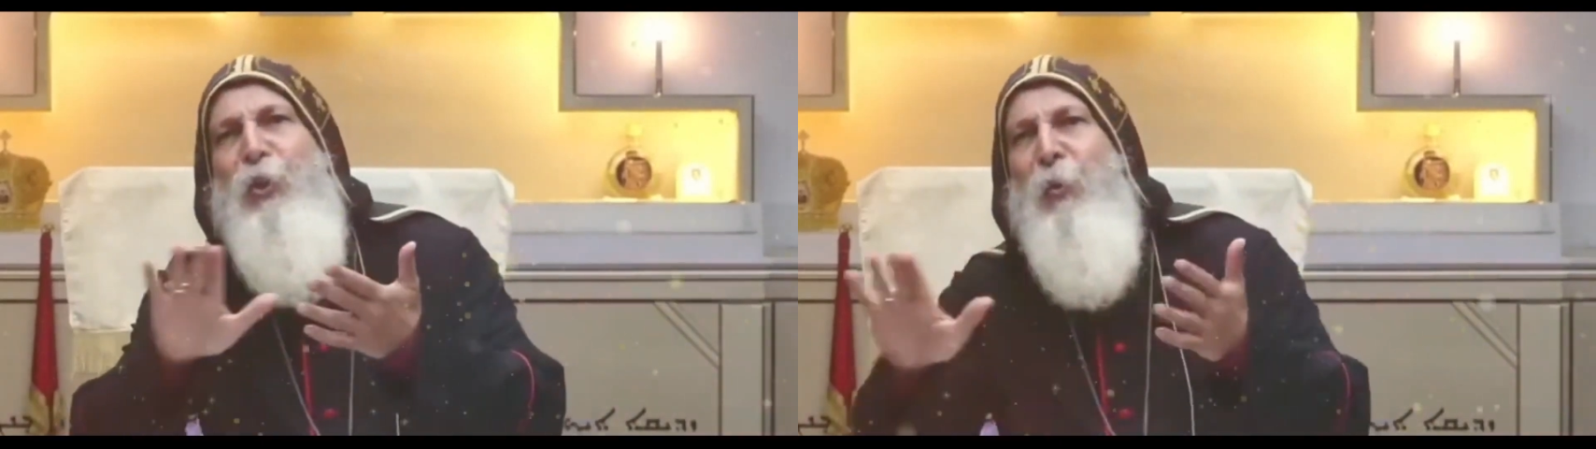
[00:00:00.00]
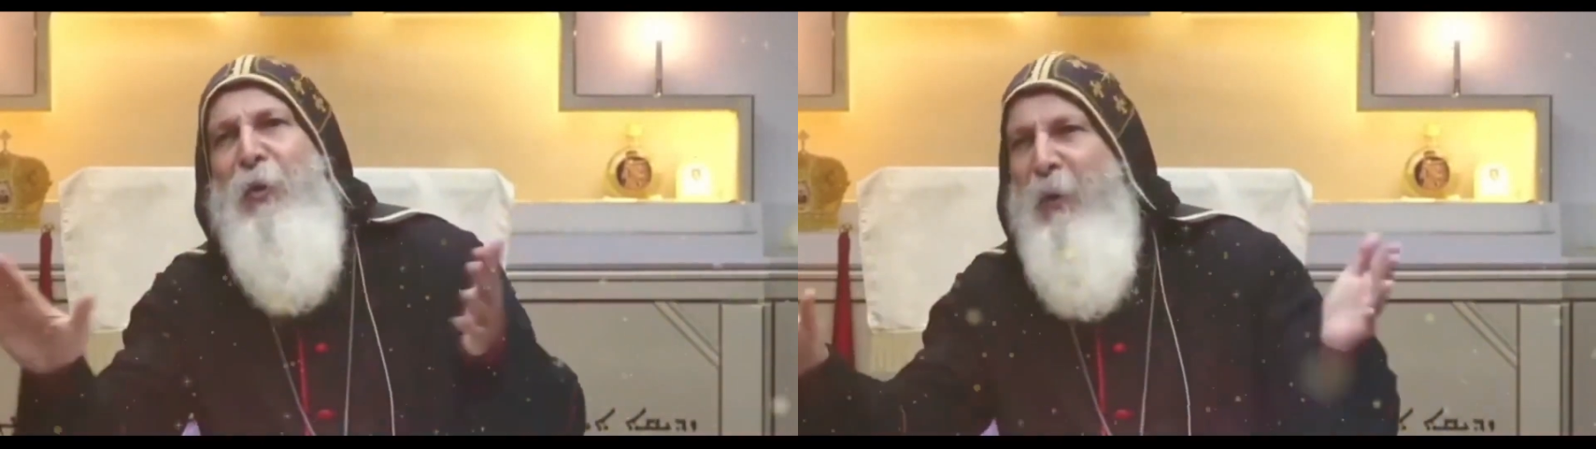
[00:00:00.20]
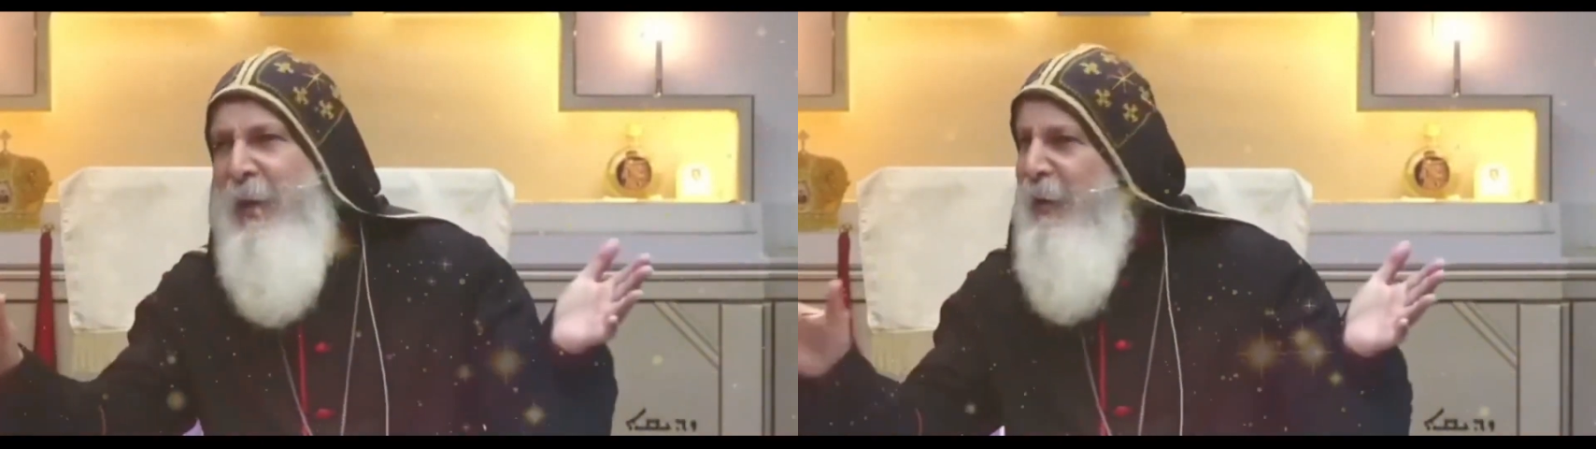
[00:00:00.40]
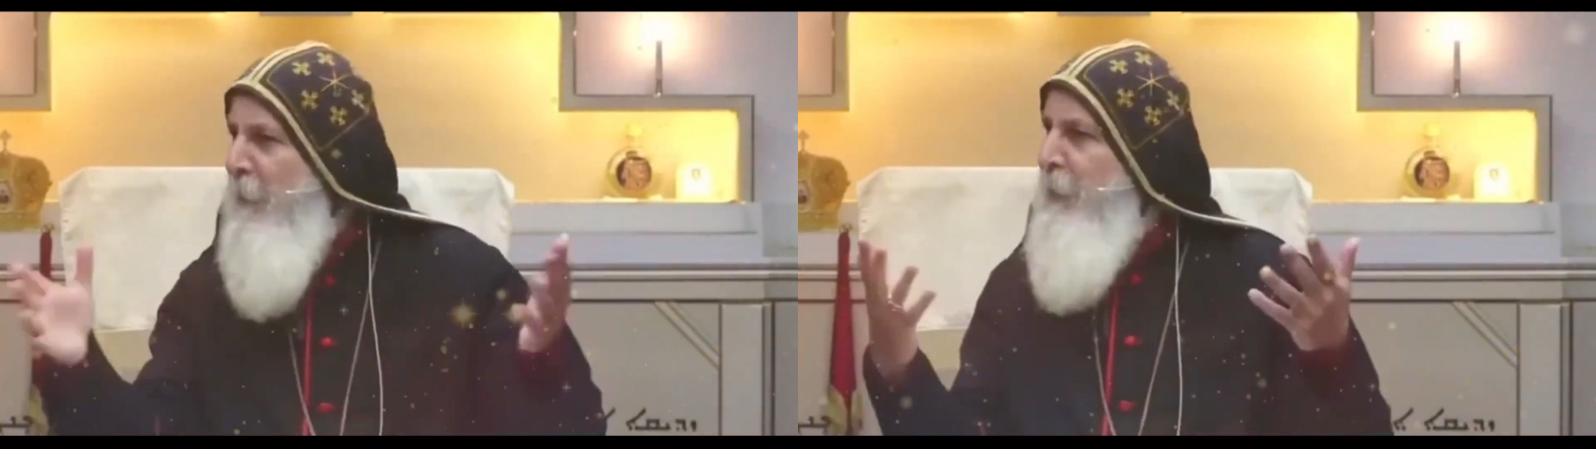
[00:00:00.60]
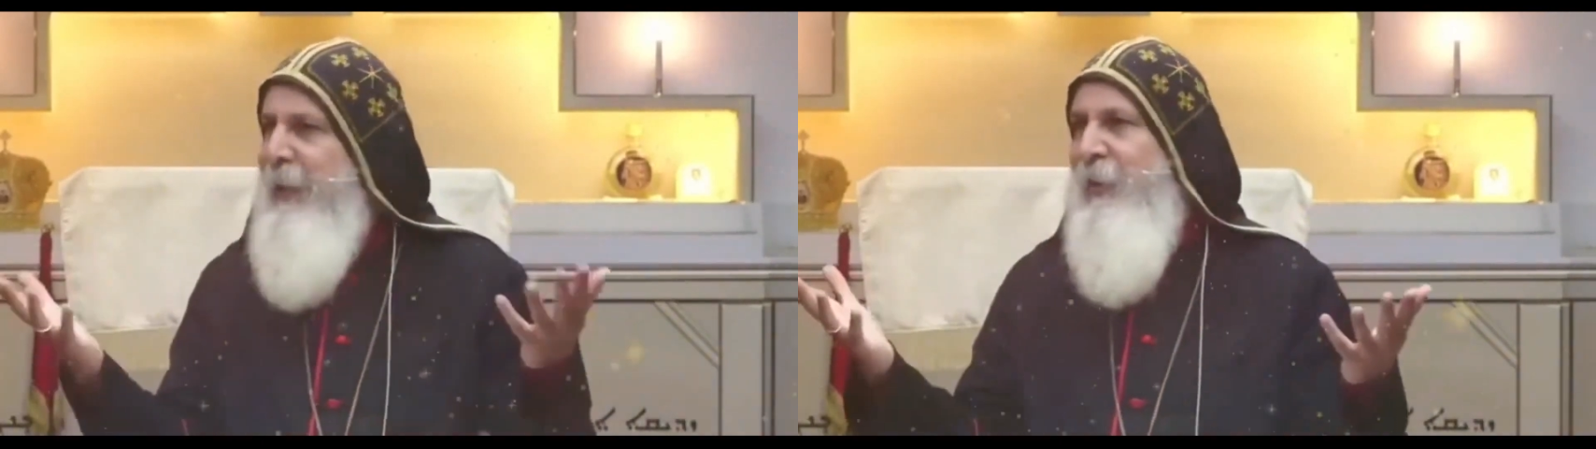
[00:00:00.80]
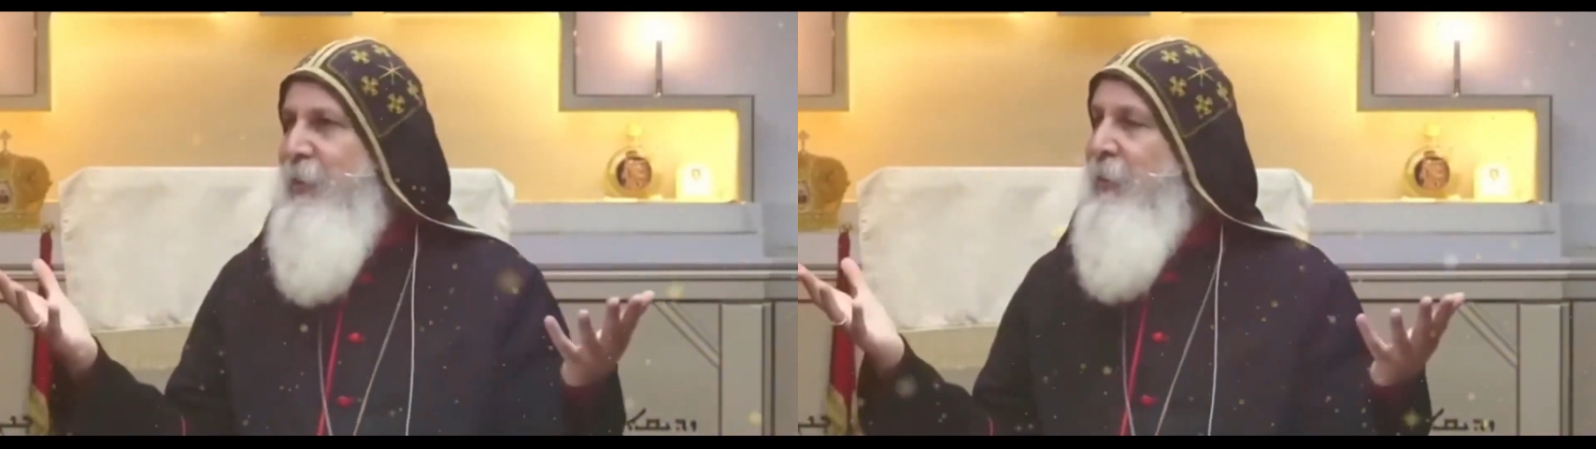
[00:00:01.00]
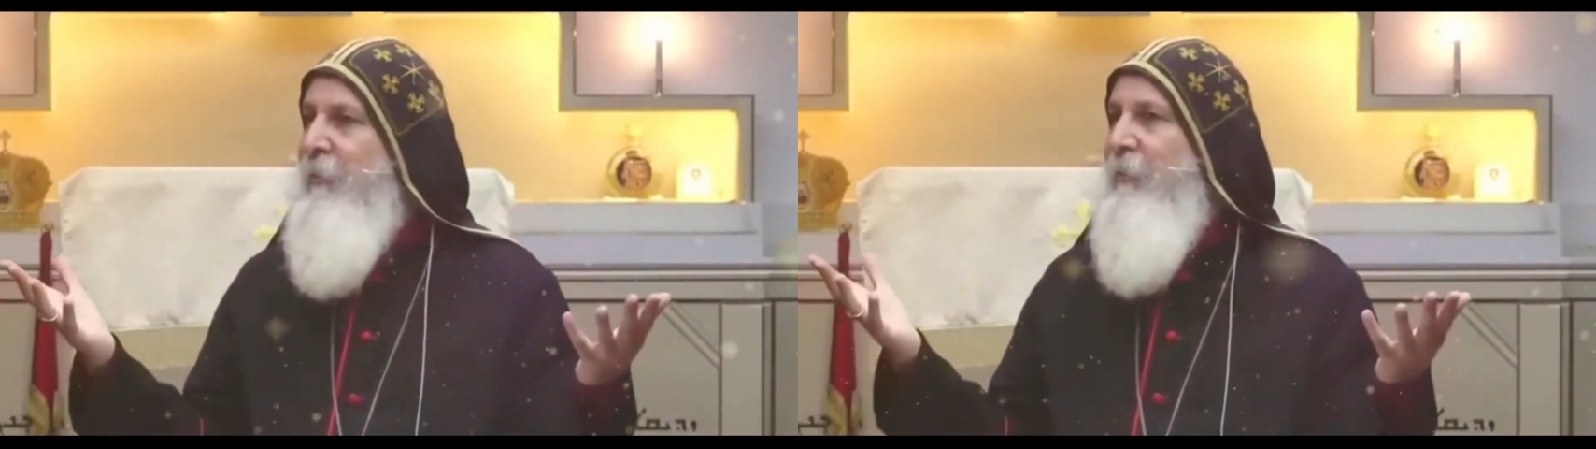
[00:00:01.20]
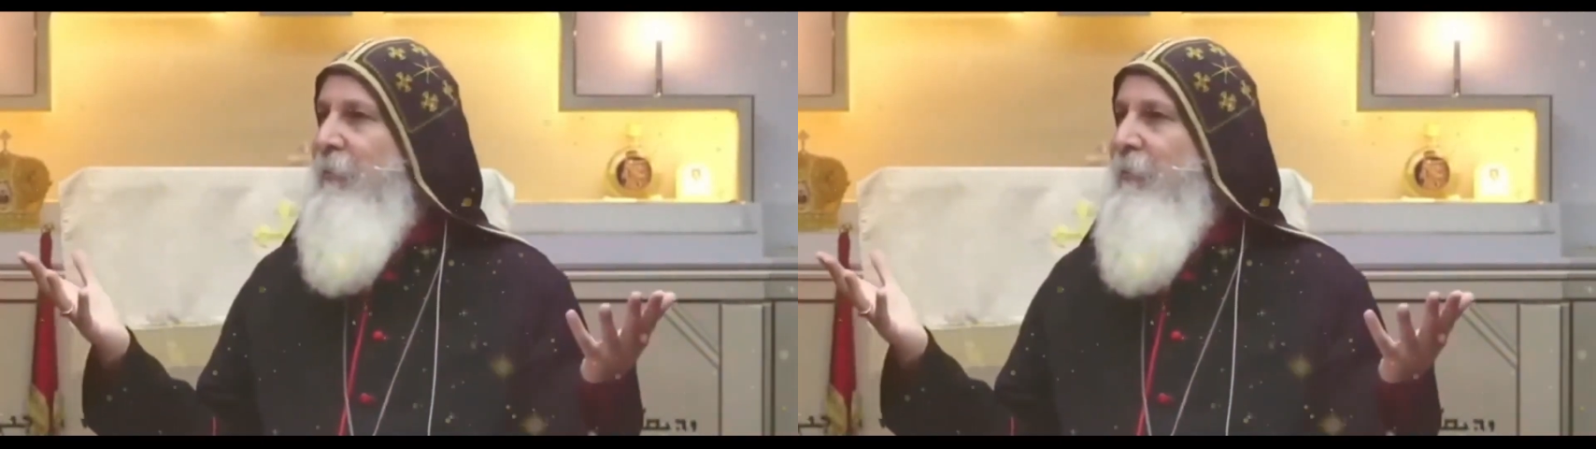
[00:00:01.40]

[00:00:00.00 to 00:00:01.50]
do with one another, please.